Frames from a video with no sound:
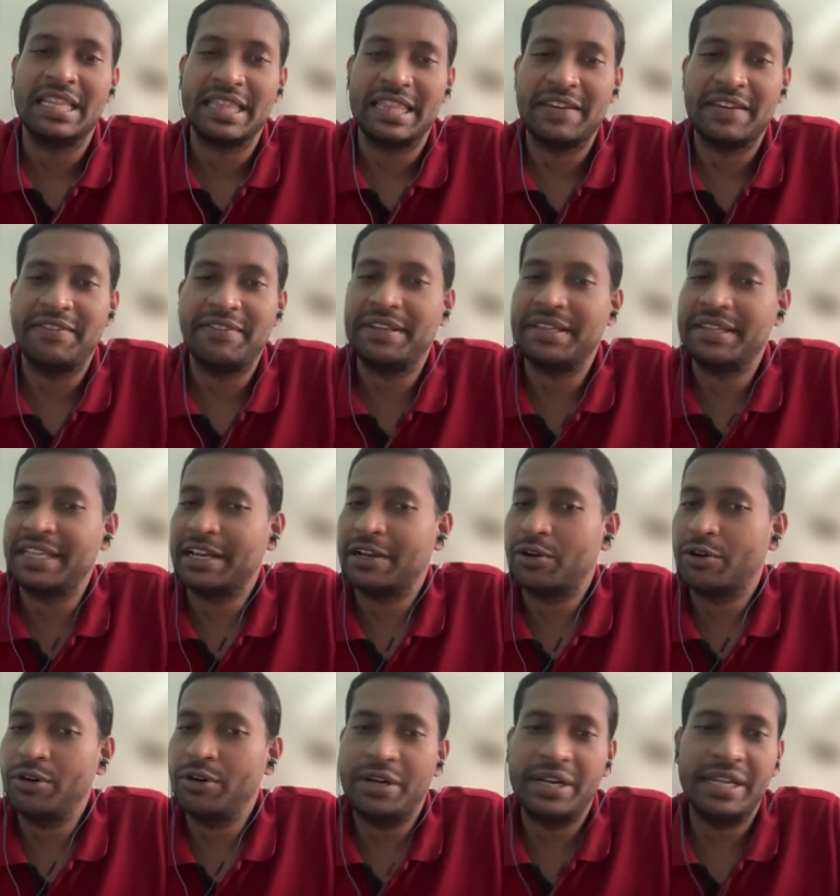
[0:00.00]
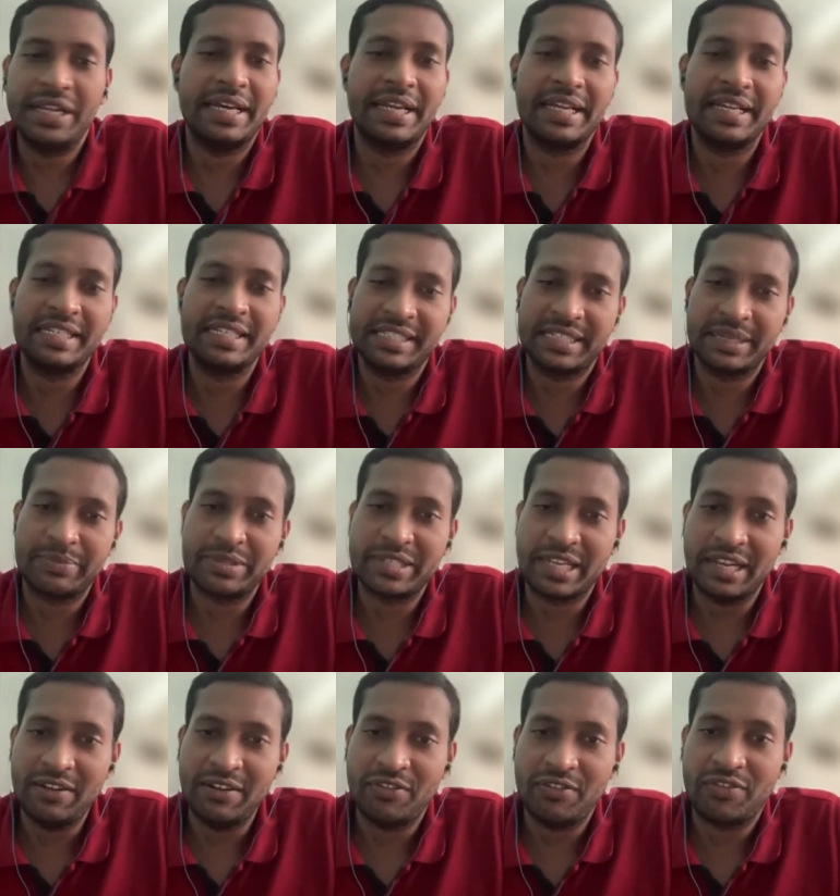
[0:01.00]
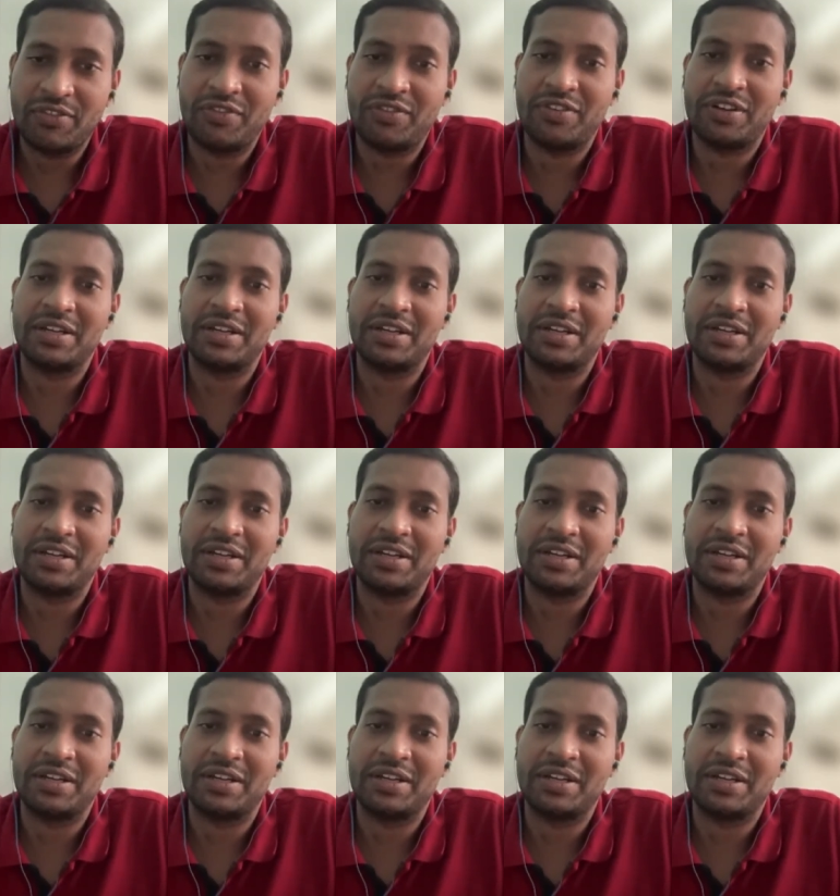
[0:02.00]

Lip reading: they could rearrange themselves,